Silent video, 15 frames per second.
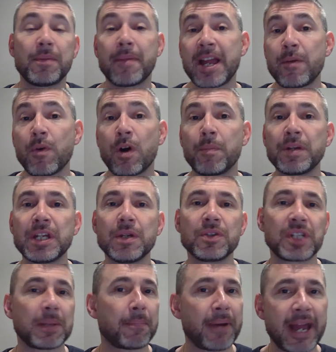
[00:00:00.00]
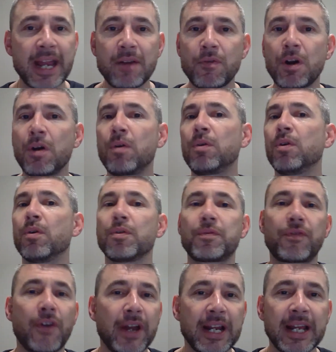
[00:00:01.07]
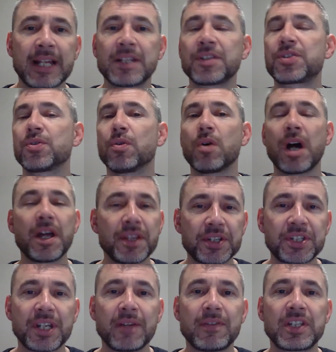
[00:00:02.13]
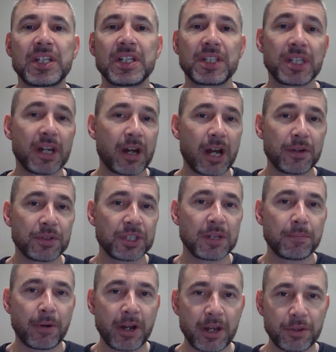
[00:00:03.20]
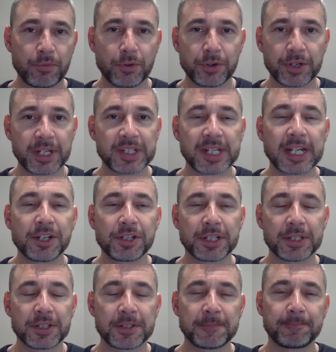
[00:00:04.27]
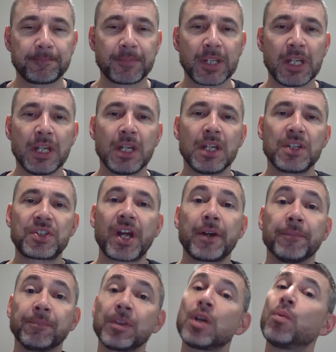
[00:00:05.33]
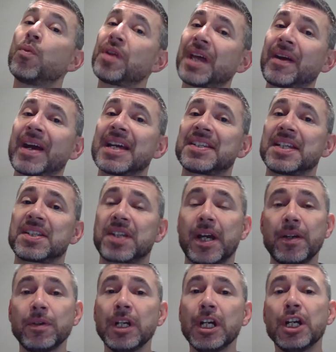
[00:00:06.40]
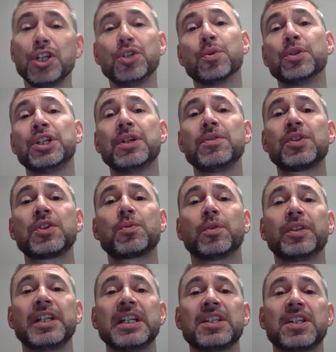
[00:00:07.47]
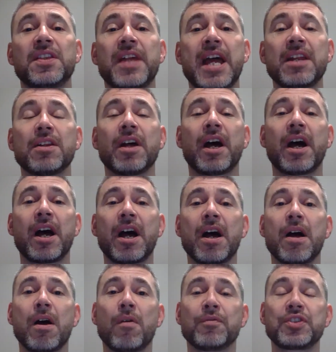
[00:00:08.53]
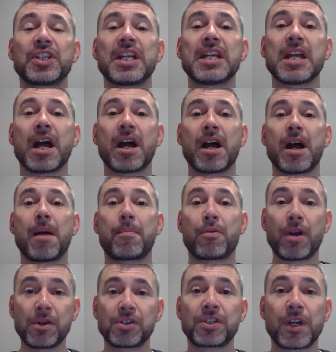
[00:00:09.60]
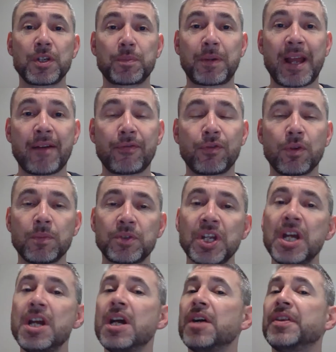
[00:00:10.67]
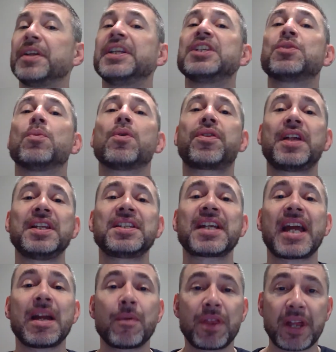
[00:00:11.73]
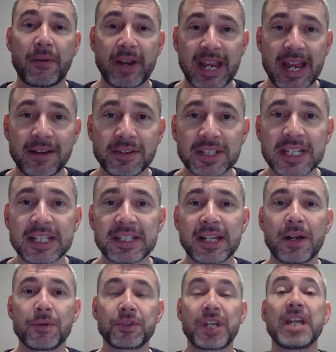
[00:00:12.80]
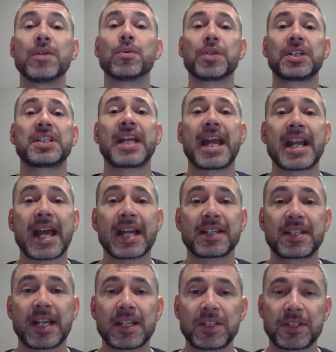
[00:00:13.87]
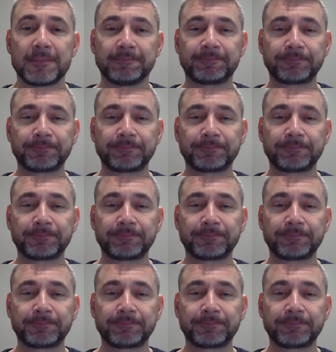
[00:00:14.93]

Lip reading: may well be using payroll or finance or other services that are hosted by other organizations. So without SSO, your users will need to then approach those platforms. They'll need to authenticate with their account details in order to gain access.